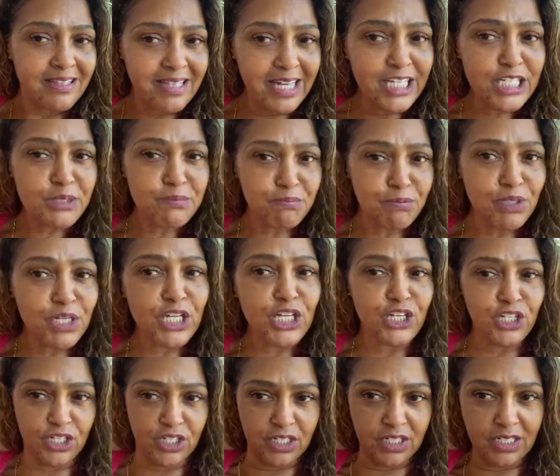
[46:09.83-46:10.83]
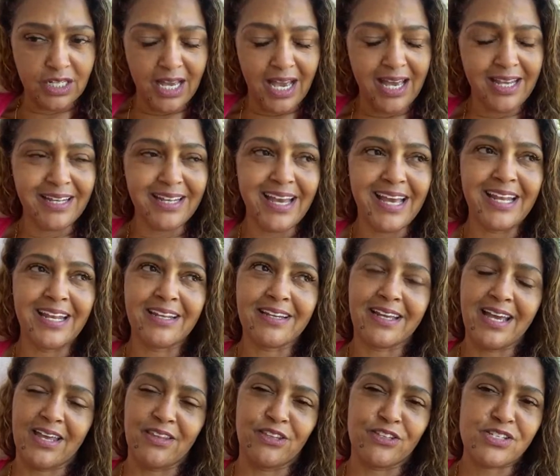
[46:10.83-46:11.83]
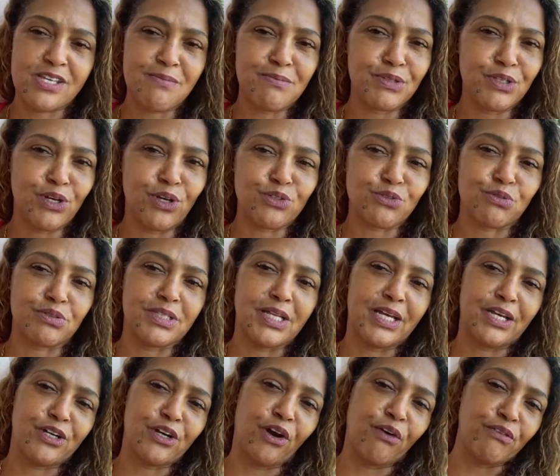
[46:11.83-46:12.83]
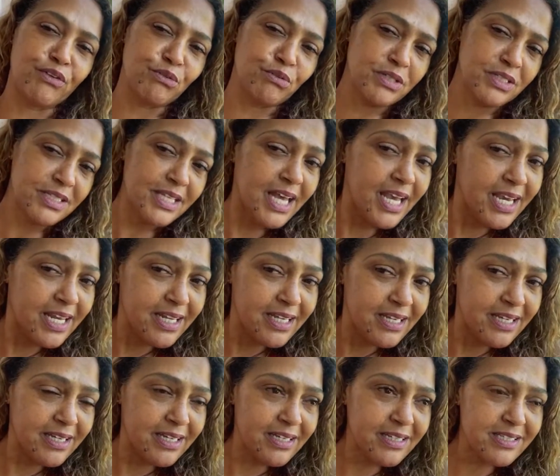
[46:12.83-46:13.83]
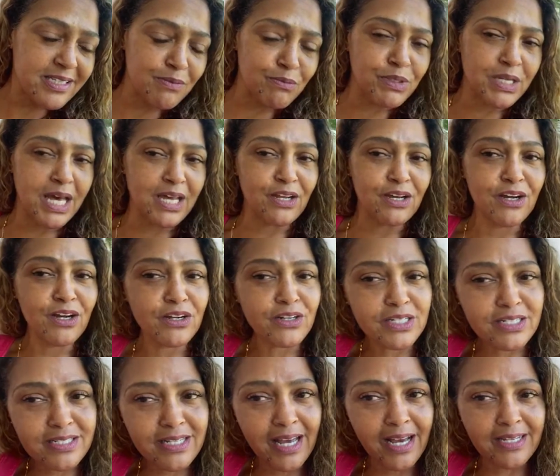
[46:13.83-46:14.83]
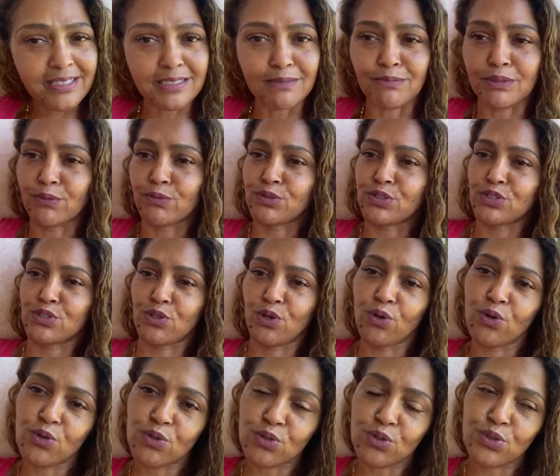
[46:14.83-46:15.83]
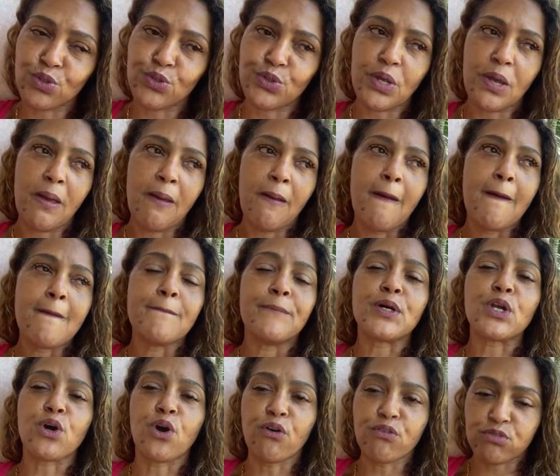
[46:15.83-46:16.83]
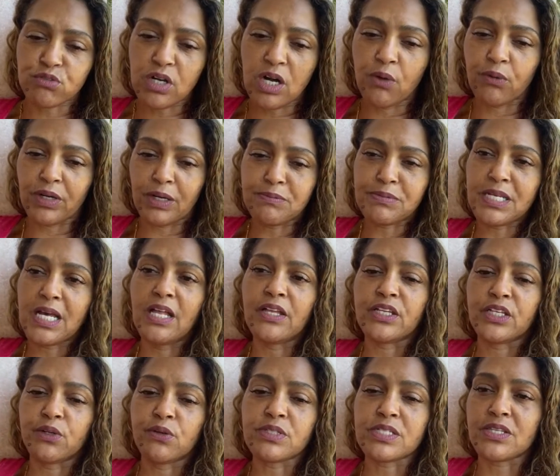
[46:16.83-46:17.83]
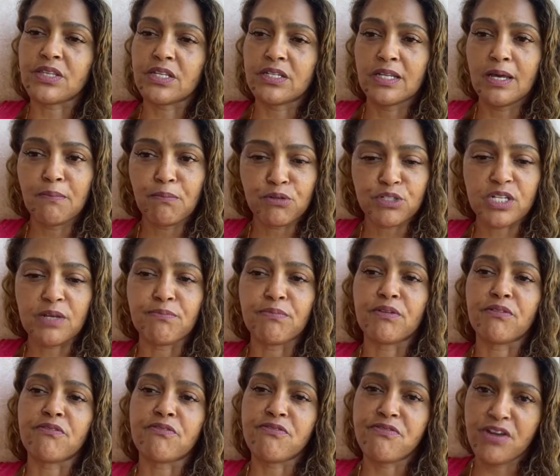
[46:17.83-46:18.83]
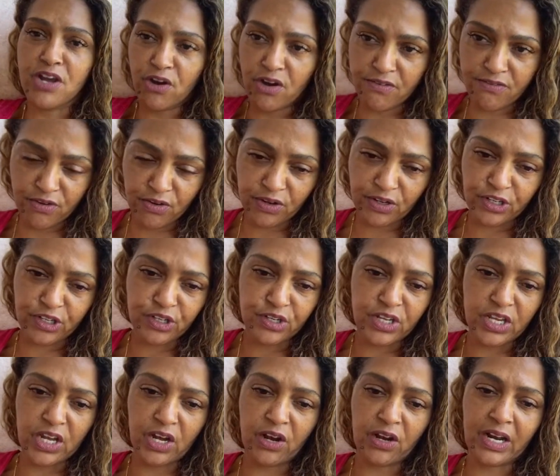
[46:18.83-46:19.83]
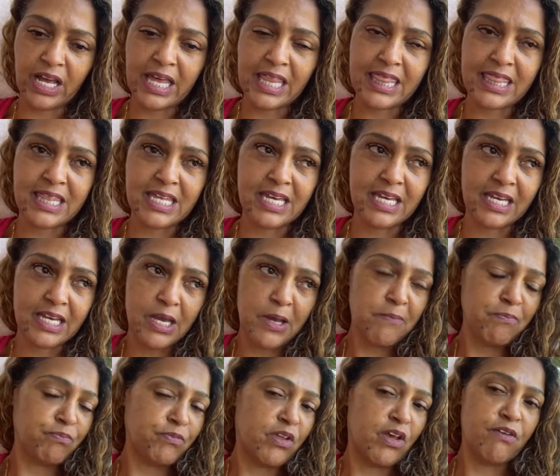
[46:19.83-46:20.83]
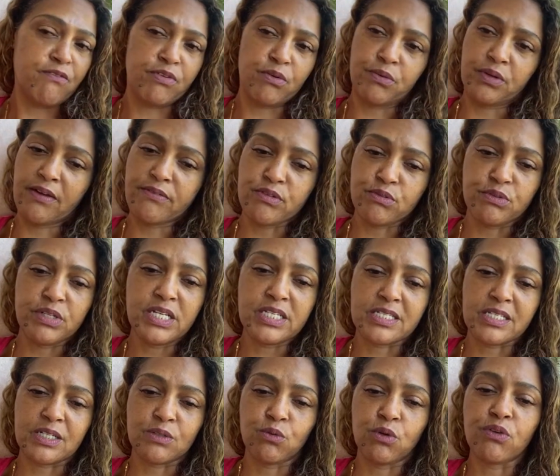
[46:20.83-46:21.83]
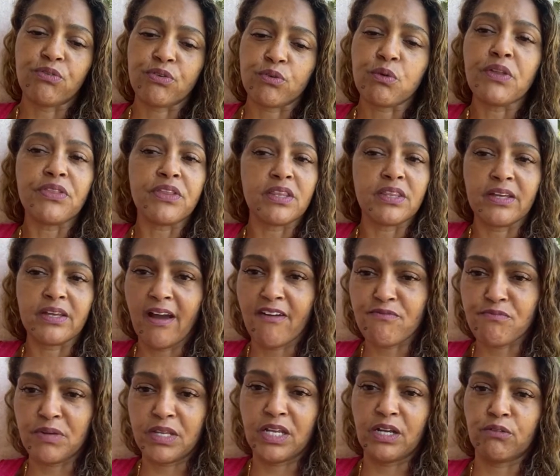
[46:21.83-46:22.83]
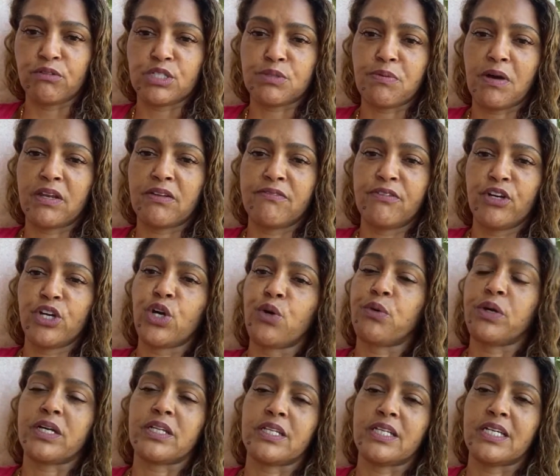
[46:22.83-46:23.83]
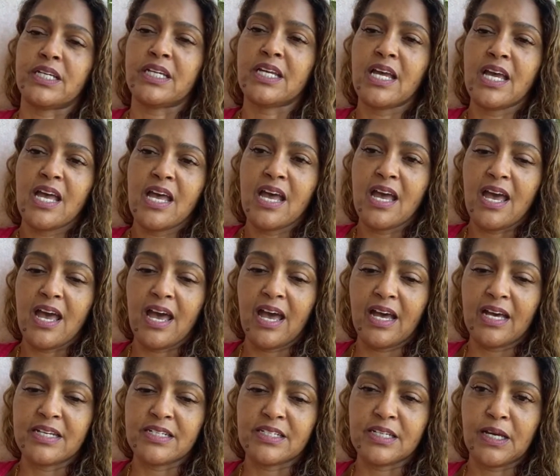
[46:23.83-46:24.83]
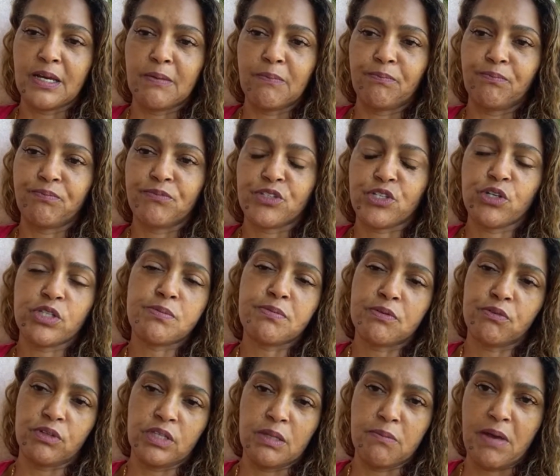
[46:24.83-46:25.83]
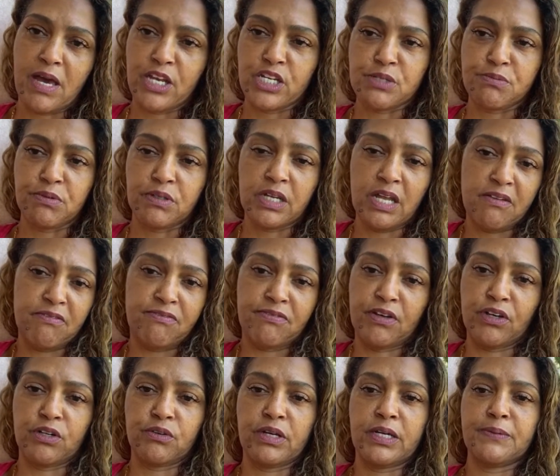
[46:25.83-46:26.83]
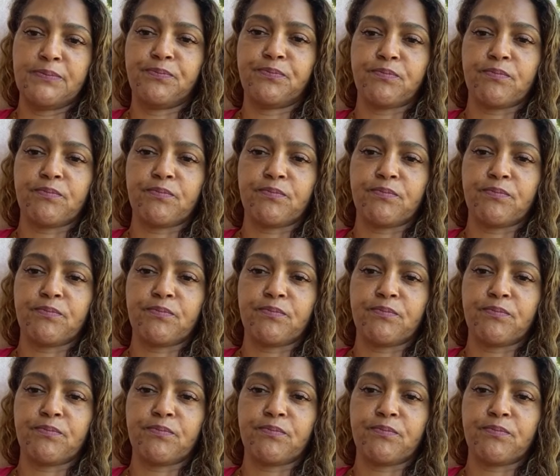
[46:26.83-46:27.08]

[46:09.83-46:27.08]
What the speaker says: That's pretty good. And again, some of those were like COVID related, someone had a heart attack, somebody was just old. But overall, what I'm telling you is that the numbers have been very, very good here. And I think for whatever reason, well, for one thing, the government here responded very quickly. And so it's been really manageable and I've felt great.